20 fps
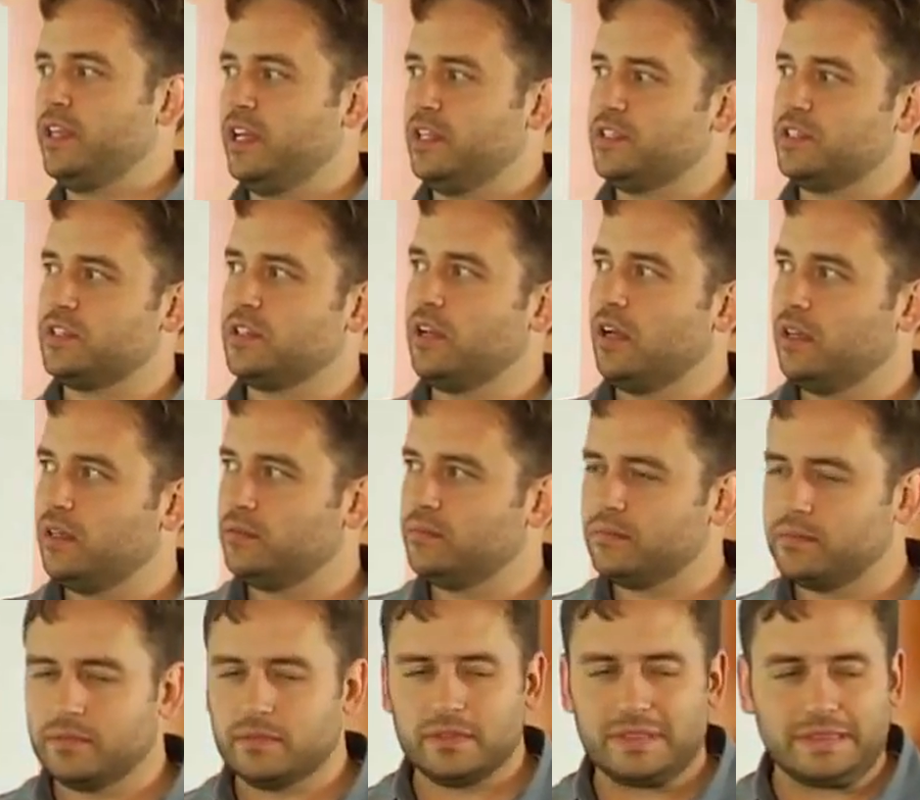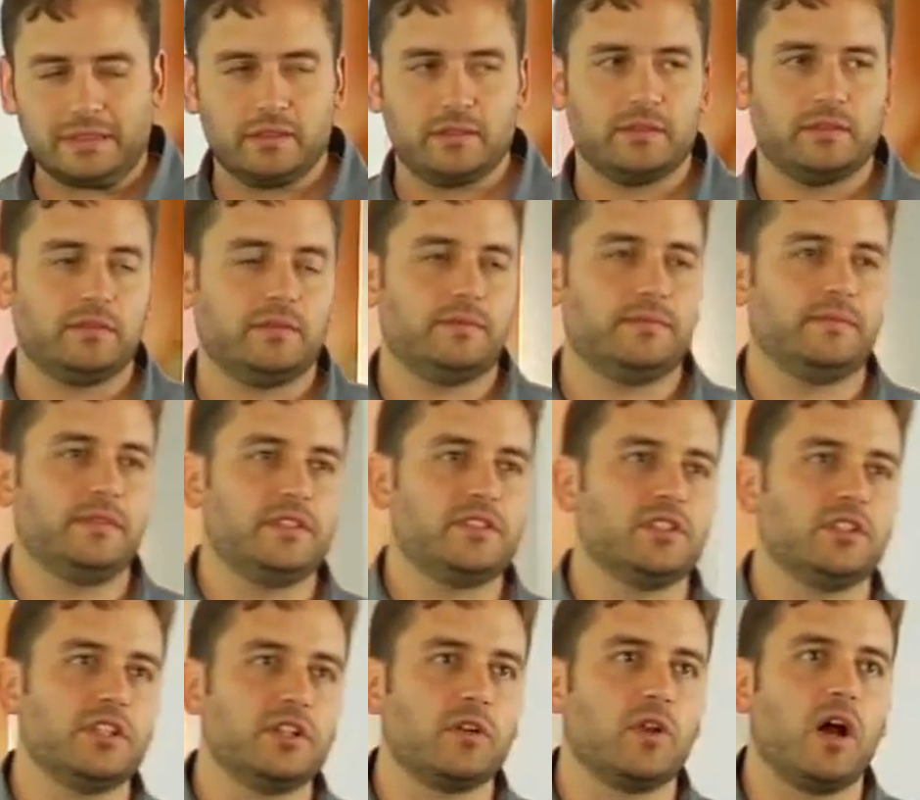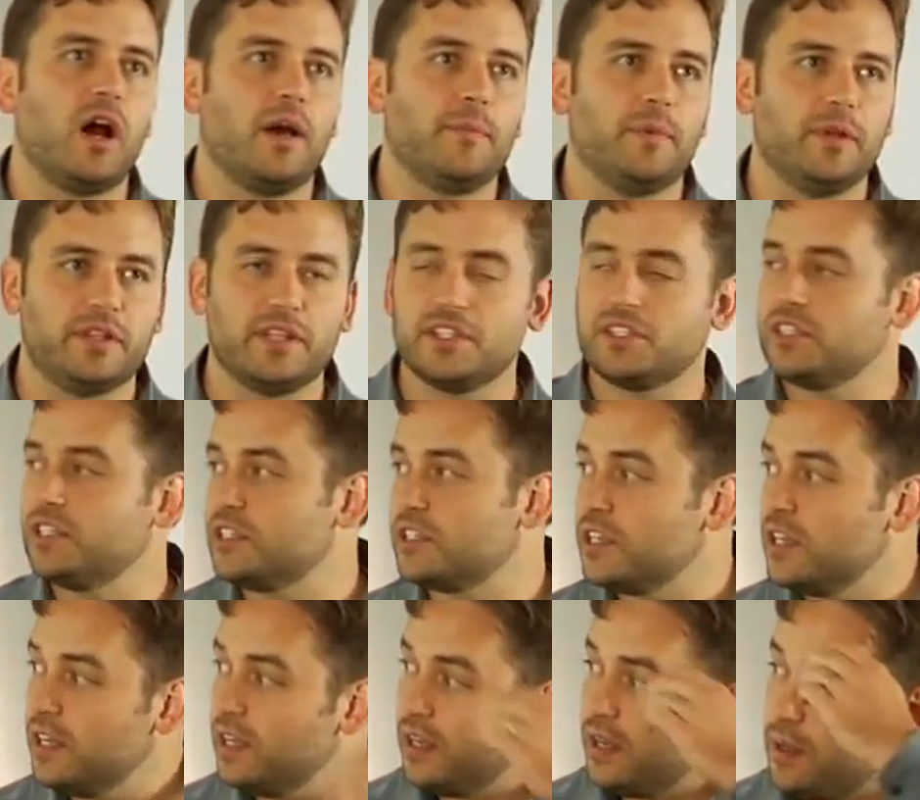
gets, it's a little odd, but this is